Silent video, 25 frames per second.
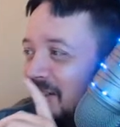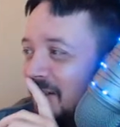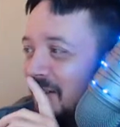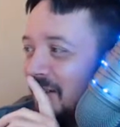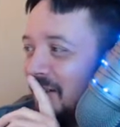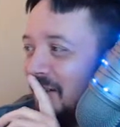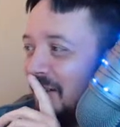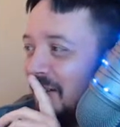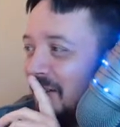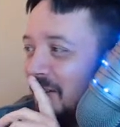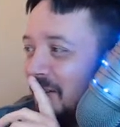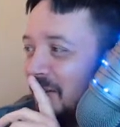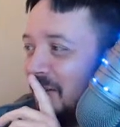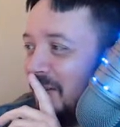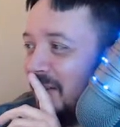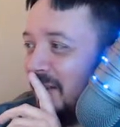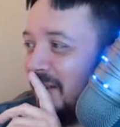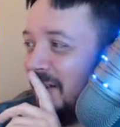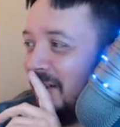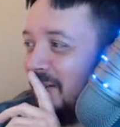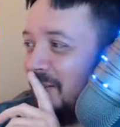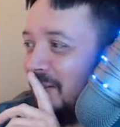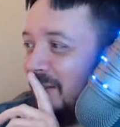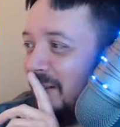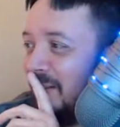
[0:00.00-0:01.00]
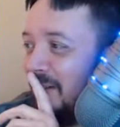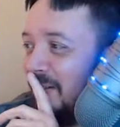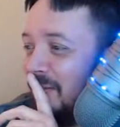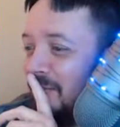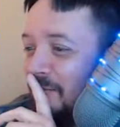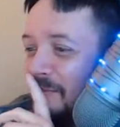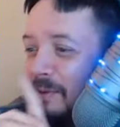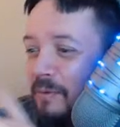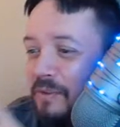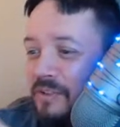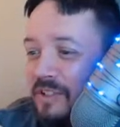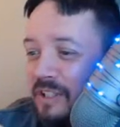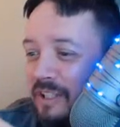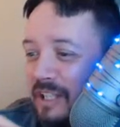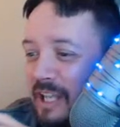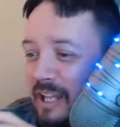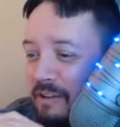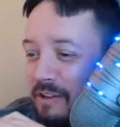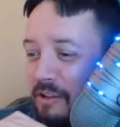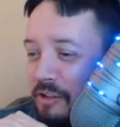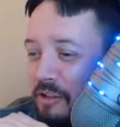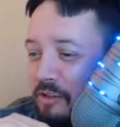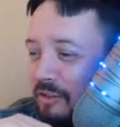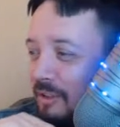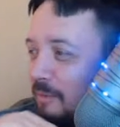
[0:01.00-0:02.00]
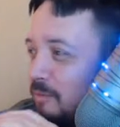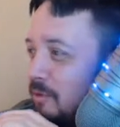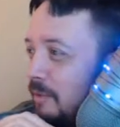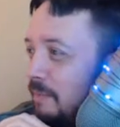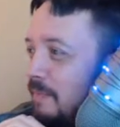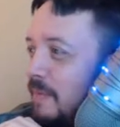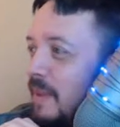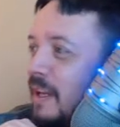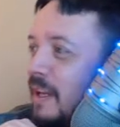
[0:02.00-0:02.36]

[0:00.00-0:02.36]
Oh, yeah. Well, it was in kind of the description.